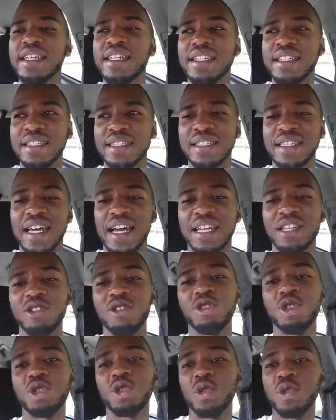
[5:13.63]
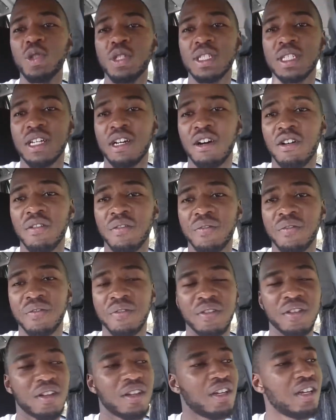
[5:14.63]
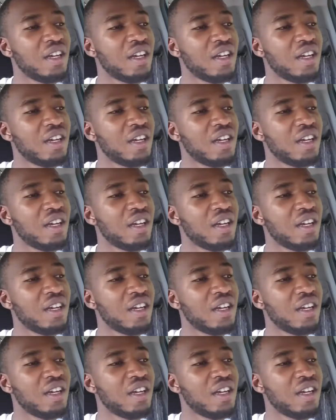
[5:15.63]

is that your true self